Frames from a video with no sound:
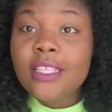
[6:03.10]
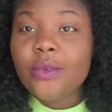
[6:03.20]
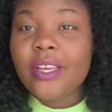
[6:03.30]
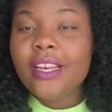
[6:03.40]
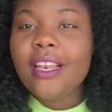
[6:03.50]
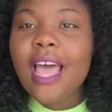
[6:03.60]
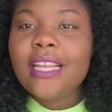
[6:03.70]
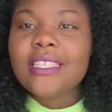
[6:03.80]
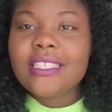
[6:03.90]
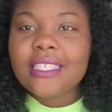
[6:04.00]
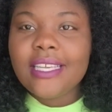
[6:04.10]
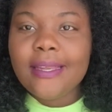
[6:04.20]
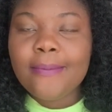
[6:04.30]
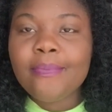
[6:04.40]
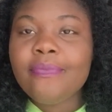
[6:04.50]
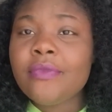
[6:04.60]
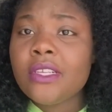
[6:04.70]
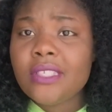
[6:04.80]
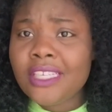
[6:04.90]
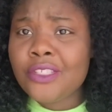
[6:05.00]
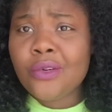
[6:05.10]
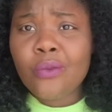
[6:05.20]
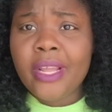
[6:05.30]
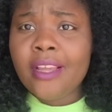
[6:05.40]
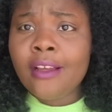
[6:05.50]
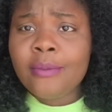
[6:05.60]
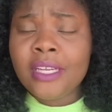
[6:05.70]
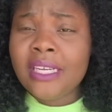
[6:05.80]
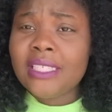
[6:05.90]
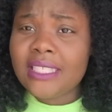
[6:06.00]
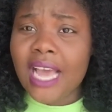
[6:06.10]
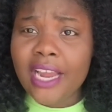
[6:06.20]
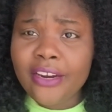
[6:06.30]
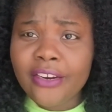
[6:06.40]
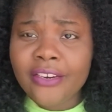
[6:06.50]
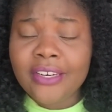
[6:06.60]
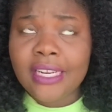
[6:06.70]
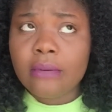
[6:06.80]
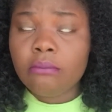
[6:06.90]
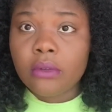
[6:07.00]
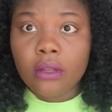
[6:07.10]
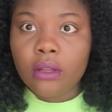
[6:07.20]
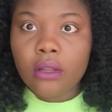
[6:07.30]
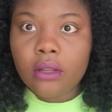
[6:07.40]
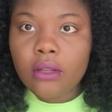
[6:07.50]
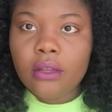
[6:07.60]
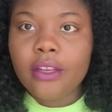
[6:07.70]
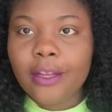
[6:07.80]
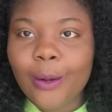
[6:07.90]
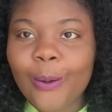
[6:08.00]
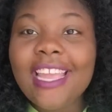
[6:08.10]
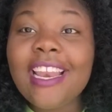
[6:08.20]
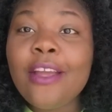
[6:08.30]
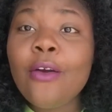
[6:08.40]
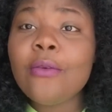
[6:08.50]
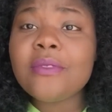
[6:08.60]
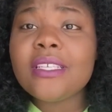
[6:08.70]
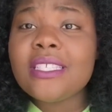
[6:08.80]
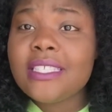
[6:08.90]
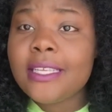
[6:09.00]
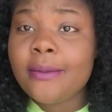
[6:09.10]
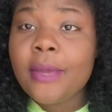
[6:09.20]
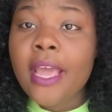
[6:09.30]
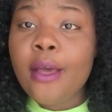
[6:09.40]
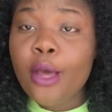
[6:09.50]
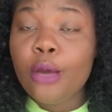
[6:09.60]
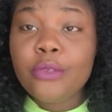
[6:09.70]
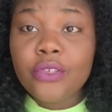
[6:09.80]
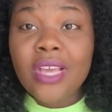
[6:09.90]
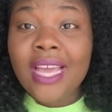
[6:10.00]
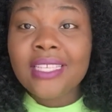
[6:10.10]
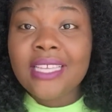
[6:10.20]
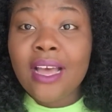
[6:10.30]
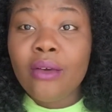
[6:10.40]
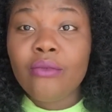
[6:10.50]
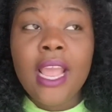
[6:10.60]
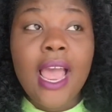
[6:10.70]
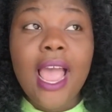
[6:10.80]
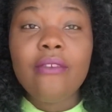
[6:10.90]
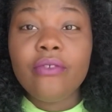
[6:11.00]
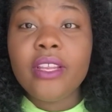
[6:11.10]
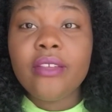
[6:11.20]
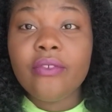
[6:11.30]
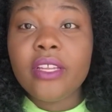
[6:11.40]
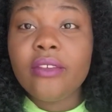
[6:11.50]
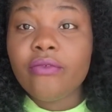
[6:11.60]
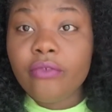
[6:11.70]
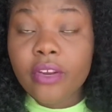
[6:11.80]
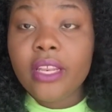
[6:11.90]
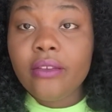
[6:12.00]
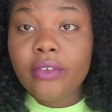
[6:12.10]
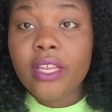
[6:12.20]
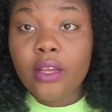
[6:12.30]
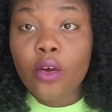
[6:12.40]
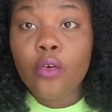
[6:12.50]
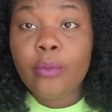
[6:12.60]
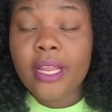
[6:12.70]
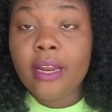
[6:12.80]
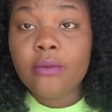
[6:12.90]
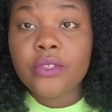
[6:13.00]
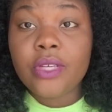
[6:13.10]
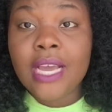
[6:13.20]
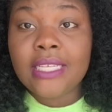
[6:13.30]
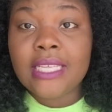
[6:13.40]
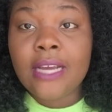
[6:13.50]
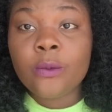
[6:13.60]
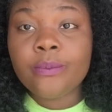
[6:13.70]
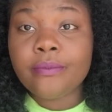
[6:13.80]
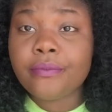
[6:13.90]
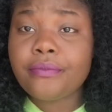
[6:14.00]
So get a lot of sleep so that you don't wake up looking tired and blah, you know and i hope this tip helped you guys out i really really really really hope it helped you guys out